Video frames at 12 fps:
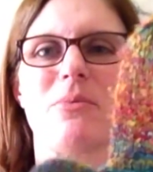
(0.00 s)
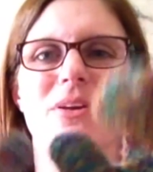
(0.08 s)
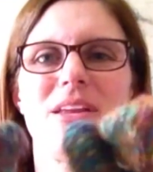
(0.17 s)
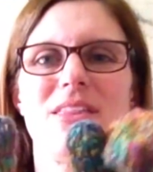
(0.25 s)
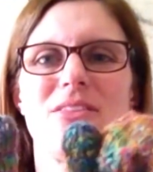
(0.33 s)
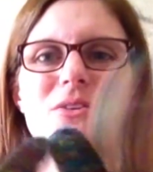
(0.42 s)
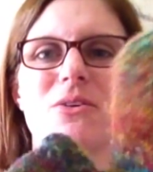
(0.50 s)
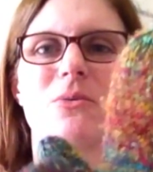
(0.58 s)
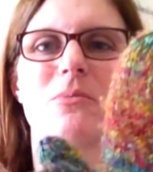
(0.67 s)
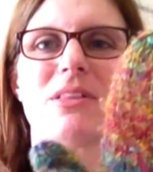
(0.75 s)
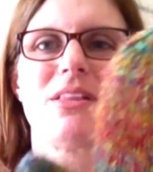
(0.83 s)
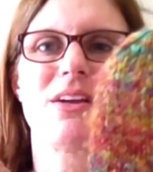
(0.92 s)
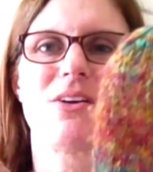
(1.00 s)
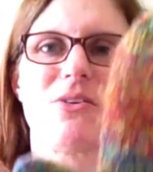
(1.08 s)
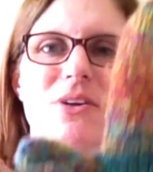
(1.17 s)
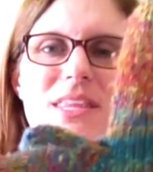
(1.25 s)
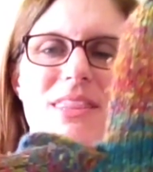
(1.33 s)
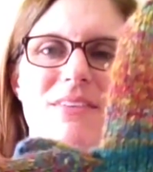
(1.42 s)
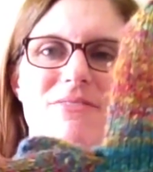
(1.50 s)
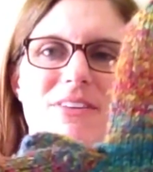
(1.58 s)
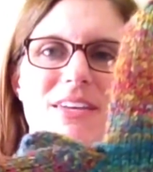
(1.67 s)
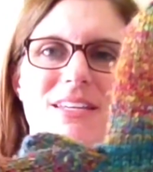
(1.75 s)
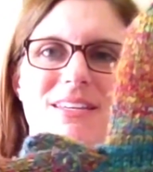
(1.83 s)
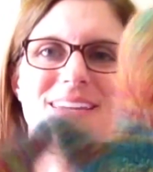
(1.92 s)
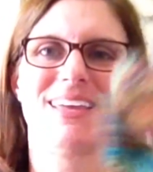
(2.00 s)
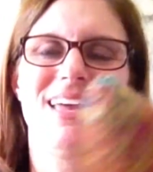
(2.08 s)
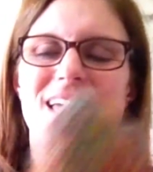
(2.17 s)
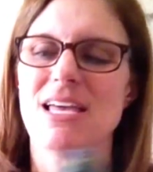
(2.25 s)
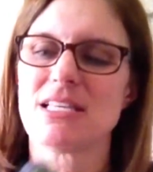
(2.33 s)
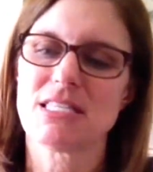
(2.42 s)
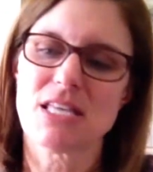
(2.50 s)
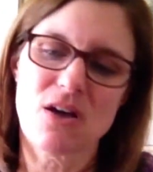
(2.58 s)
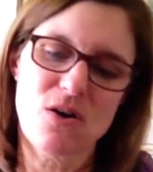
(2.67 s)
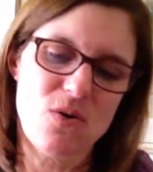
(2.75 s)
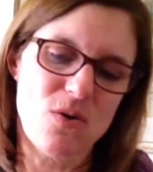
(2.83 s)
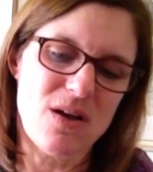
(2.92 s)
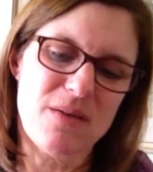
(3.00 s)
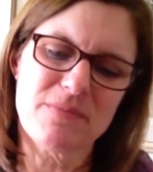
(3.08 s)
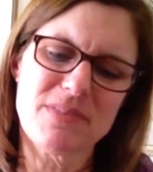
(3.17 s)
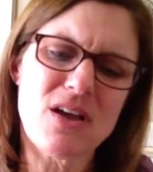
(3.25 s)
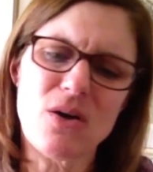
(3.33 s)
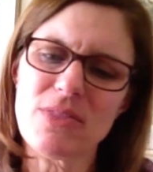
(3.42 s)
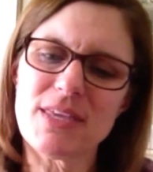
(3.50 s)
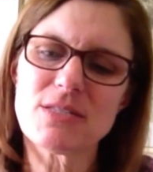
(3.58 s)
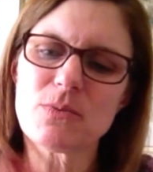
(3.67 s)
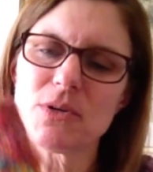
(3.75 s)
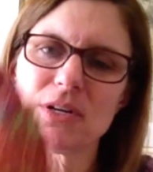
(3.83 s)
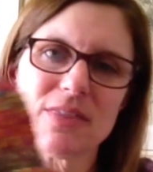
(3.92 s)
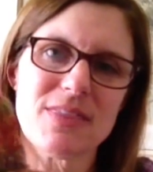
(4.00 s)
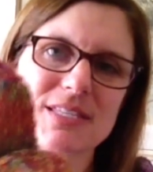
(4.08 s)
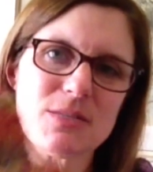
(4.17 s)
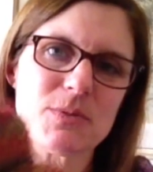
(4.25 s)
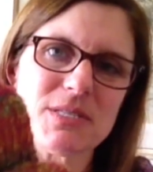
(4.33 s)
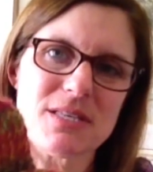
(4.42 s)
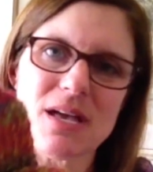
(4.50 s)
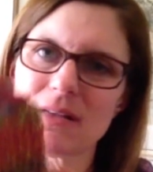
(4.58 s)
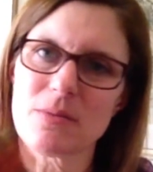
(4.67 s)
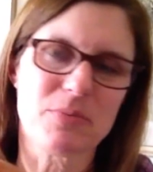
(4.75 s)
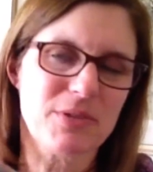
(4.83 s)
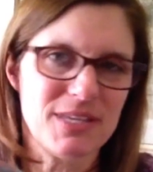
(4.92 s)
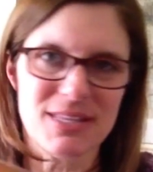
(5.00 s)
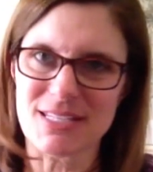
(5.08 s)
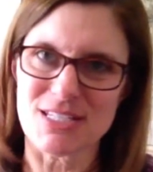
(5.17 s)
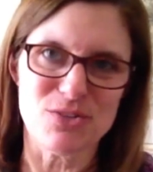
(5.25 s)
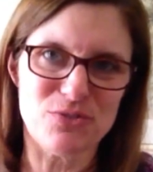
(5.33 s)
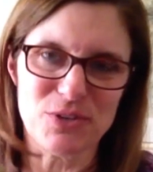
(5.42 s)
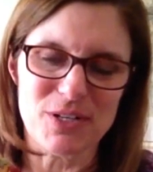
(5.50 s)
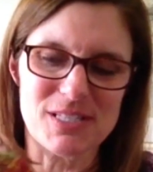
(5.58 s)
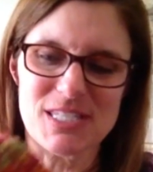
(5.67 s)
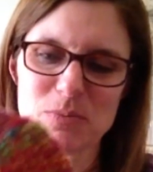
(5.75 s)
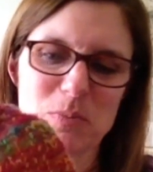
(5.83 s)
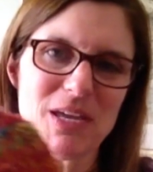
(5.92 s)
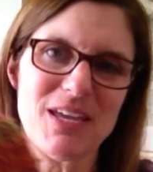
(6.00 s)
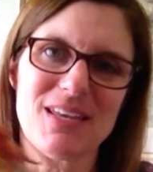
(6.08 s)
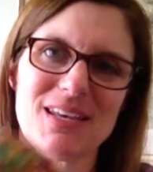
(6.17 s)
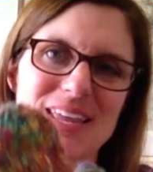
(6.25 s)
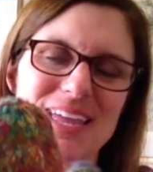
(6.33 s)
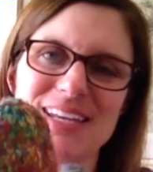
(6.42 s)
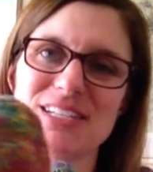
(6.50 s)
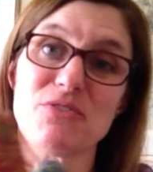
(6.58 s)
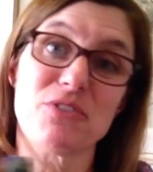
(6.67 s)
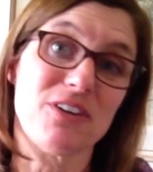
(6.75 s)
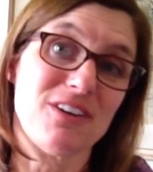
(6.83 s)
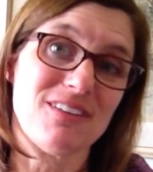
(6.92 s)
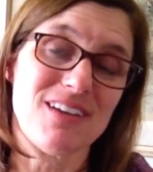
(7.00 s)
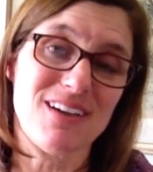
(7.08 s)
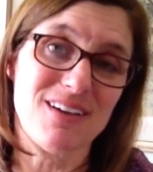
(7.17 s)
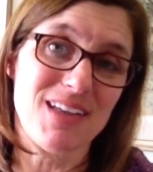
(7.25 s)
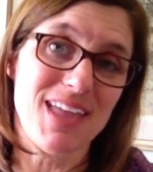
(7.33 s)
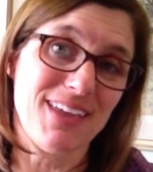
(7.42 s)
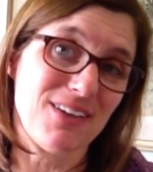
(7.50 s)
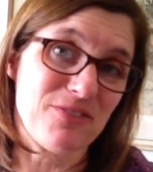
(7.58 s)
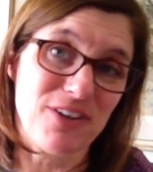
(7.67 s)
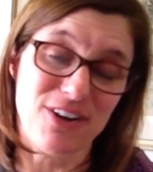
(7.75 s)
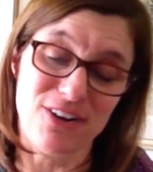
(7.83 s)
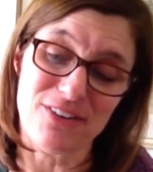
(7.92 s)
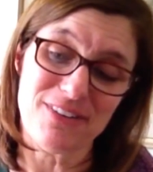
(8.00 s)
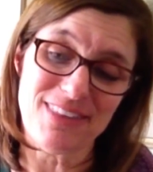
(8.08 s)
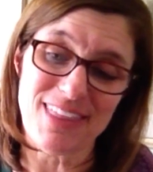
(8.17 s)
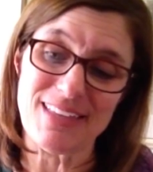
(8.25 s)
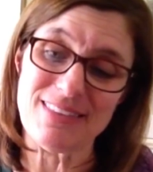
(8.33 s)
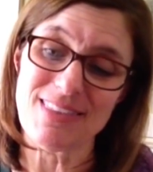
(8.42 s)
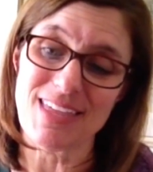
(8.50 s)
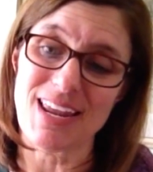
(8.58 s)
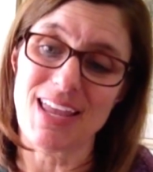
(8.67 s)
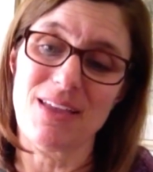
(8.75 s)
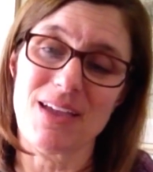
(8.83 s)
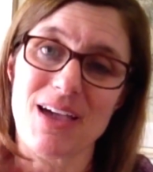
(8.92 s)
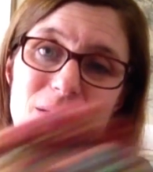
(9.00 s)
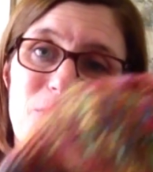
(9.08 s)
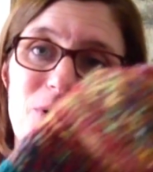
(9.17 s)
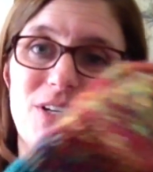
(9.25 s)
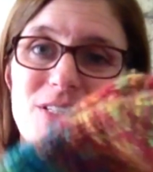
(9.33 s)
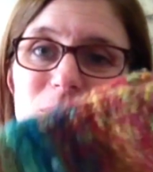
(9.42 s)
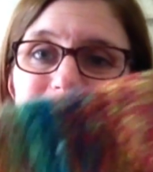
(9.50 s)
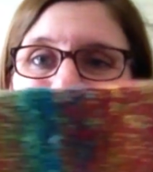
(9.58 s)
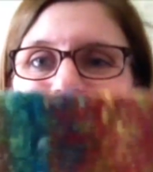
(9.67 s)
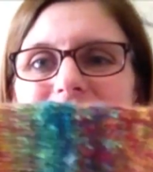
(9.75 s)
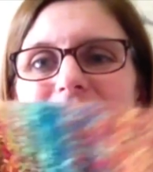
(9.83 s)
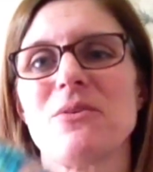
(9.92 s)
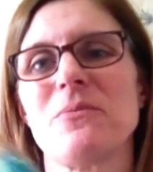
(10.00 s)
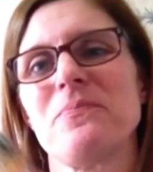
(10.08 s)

running through, but look how great they fit. So, no, this was a completely different spin and a different hank of yarn that I worked with. So,